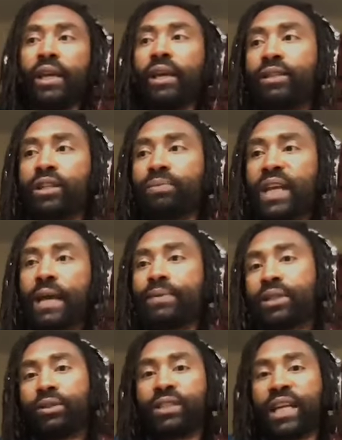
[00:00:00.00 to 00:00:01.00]

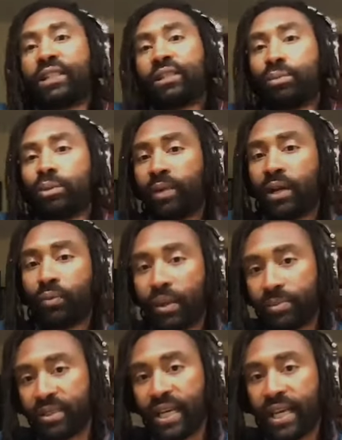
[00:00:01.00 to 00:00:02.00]
sometimes it'll take them to my
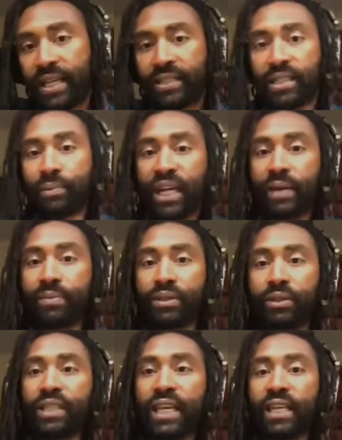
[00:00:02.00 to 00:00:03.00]
website. Sometimes
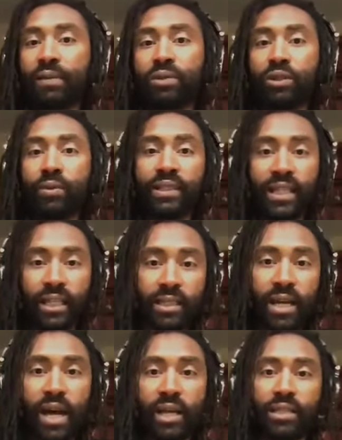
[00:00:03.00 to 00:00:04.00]
it'll take them to my TikTok.